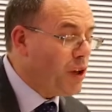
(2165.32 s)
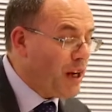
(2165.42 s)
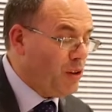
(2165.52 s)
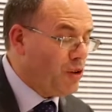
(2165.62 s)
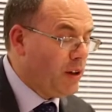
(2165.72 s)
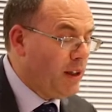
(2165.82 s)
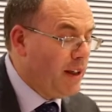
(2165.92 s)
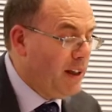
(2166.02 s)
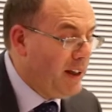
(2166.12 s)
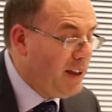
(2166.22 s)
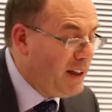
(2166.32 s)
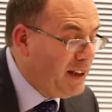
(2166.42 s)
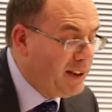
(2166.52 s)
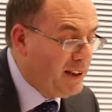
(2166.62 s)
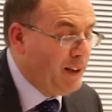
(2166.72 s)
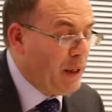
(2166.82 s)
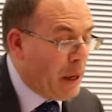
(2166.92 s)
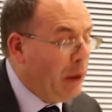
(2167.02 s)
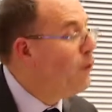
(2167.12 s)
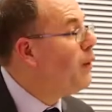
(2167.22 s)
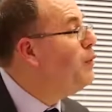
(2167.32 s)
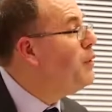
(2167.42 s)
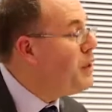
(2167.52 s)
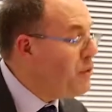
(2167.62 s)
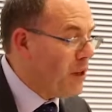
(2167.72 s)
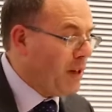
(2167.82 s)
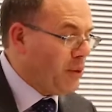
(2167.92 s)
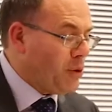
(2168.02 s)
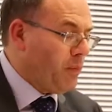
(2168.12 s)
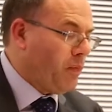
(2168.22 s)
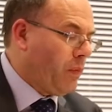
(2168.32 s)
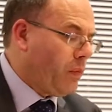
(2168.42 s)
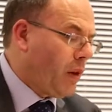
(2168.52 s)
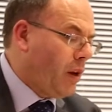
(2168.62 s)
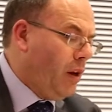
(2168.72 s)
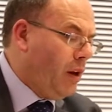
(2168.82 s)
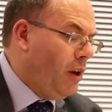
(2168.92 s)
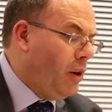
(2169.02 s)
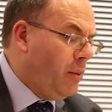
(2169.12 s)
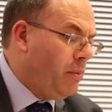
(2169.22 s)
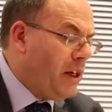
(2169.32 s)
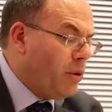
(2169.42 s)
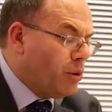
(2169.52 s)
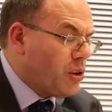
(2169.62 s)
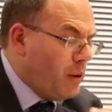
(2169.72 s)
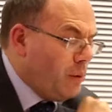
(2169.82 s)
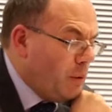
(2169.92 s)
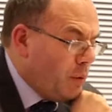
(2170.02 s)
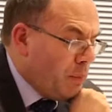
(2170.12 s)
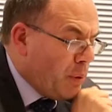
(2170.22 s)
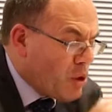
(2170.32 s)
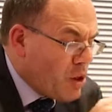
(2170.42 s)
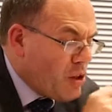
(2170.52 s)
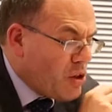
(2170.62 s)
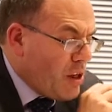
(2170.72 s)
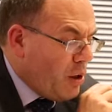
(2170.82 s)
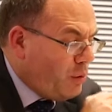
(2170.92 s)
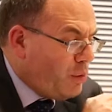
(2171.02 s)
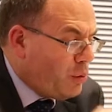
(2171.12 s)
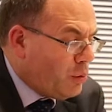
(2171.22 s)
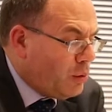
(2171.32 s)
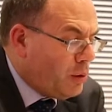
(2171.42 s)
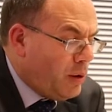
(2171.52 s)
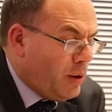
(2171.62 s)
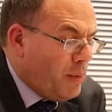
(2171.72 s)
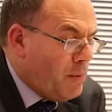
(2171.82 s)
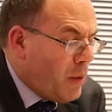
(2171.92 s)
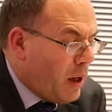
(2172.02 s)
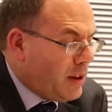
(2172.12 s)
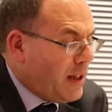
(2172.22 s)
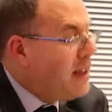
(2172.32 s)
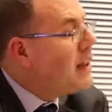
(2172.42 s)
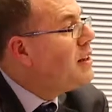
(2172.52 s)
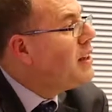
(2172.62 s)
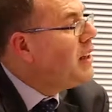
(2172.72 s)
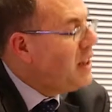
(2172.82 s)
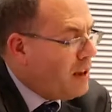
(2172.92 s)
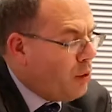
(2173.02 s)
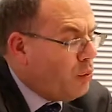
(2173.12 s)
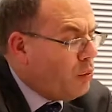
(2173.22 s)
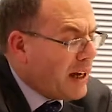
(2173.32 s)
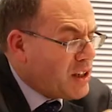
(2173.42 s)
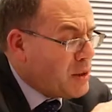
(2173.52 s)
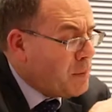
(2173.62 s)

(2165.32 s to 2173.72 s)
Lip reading: change, indeed a long overdue change. But it also pushes the overall market, I think, or has the